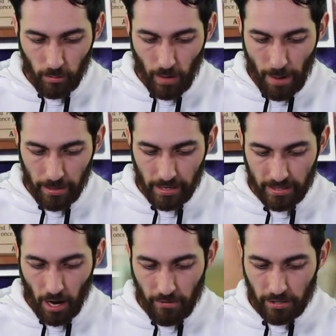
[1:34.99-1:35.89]
Rabbit is
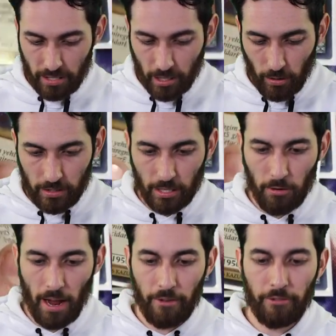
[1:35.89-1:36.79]
obviously going to
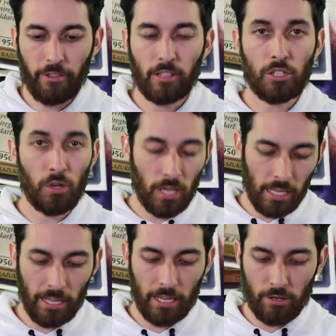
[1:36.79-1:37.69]
grab 2
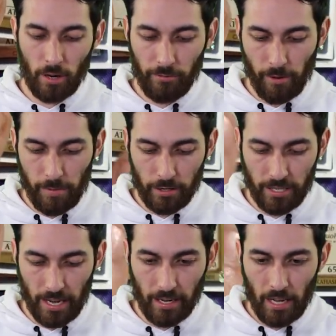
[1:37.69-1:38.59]
Heliotrope from your
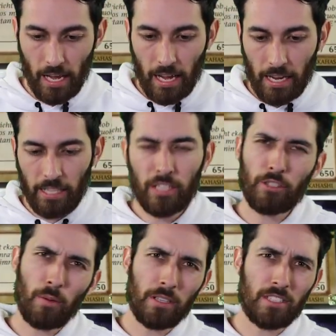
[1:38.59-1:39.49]
deck.
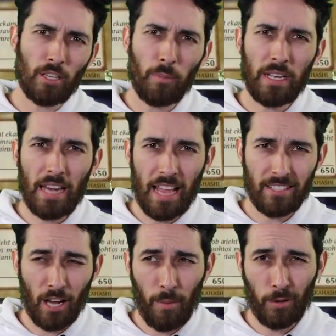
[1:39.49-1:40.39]
Heliotrope could still be nice
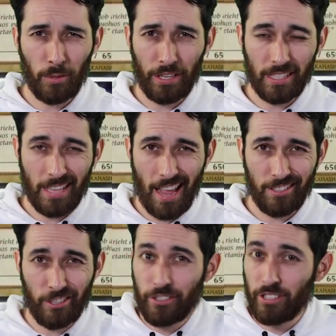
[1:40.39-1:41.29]
comboed with a
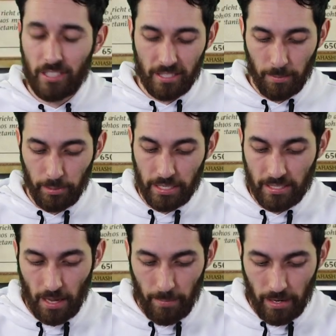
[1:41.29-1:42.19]
Catastor just to simply
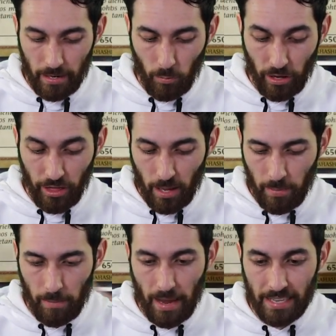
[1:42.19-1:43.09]
summon with him
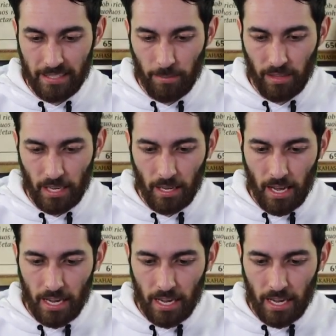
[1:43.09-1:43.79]
and make something.